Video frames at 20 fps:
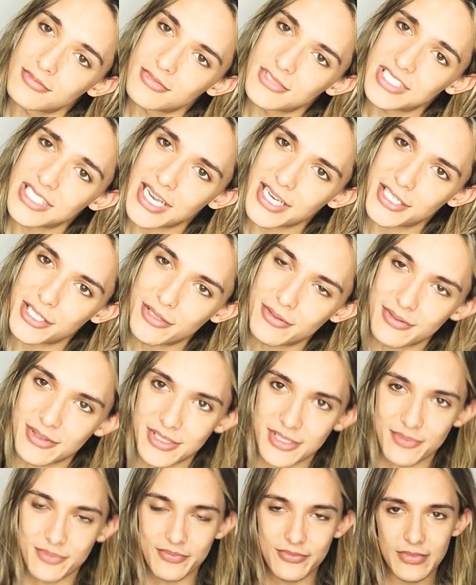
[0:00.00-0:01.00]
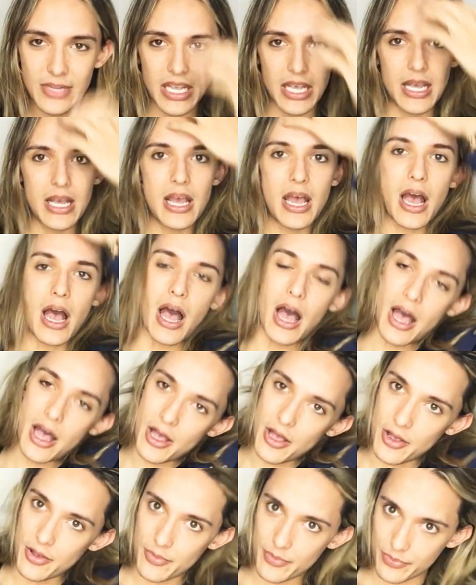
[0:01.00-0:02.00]
stay tuned.
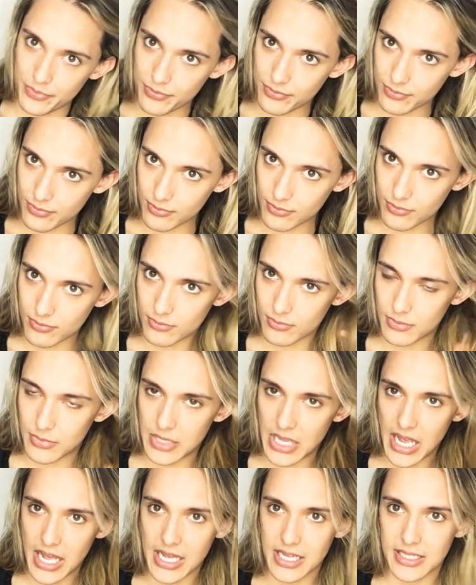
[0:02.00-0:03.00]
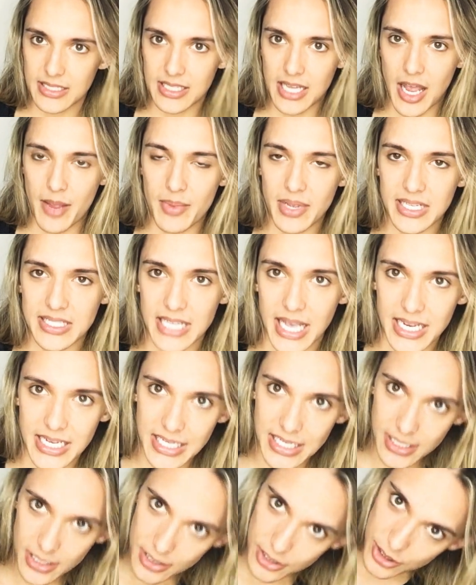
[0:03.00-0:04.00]
Yes, I'm
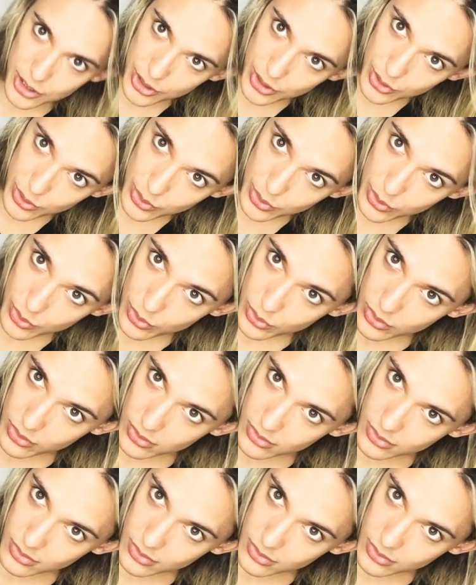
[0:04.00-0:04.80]
excited to